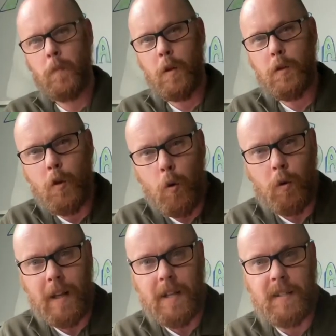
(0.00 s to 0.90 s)
So,
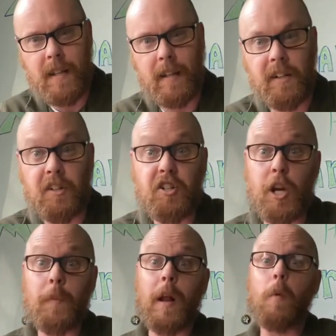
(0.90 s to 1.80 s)
like I said, ladies and
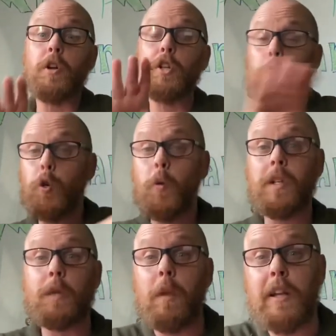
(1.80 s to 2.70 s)
gentlemen, I want you to
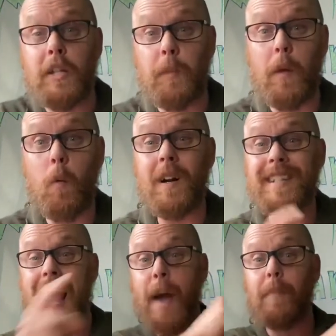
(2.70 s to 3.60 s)
explain to me what
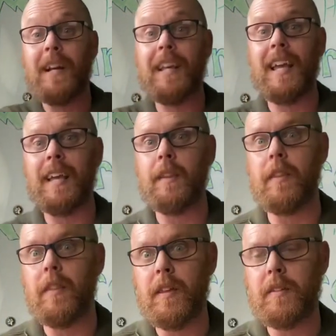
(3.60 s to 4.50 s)
is happening
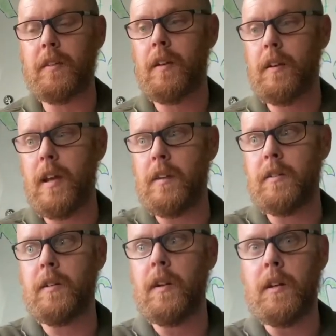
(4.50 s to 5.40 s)
in this
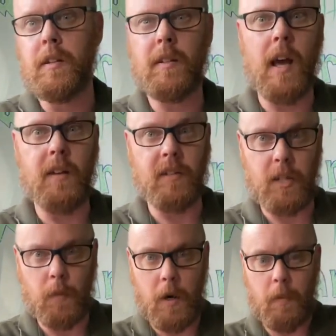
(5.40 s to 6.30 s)
next science
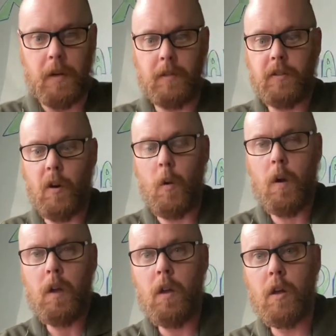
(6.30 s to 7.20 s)
experiment. So,
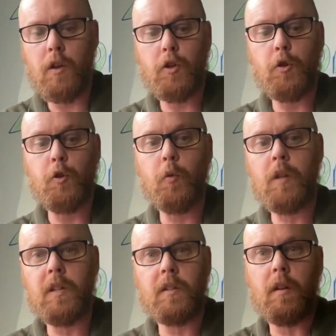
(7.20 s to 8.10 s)
to do
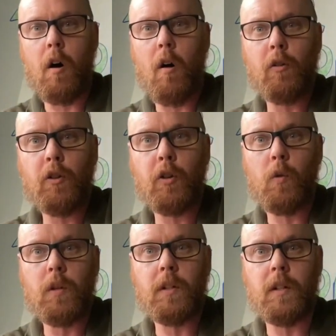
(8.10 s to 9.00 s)
this, all you're
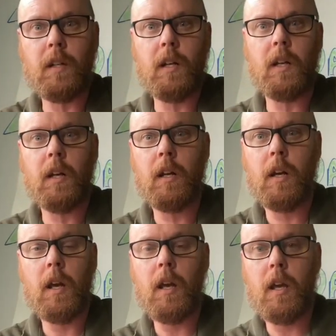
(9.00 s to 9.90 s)
going to need
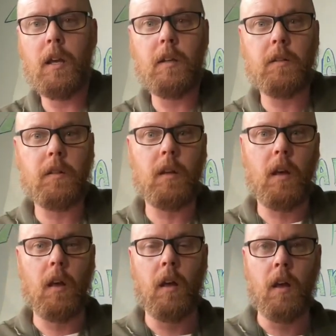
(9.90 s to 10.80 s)
is
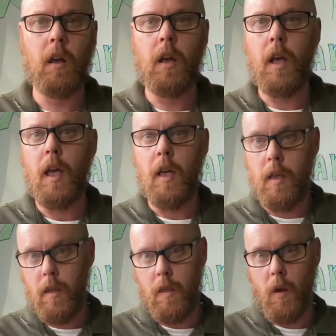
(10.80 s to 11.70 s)

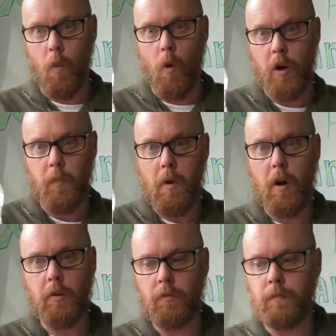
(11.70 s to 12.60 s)
a water
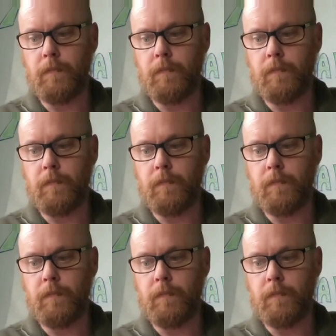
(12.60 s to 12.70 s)
bottle